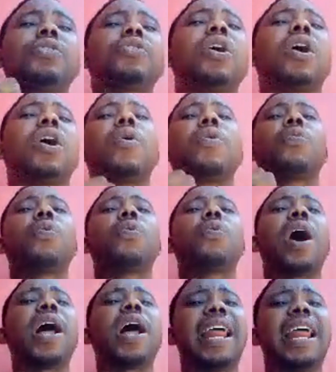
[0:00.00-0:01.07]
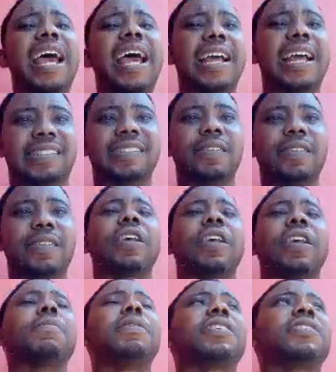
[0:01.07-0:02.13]
your wallet.
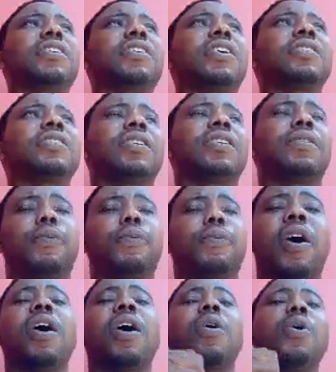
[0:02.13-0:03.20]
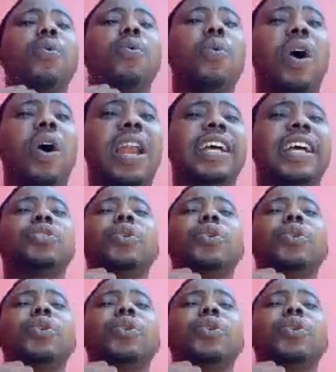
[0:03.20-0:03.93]
TBC 004 wallet, you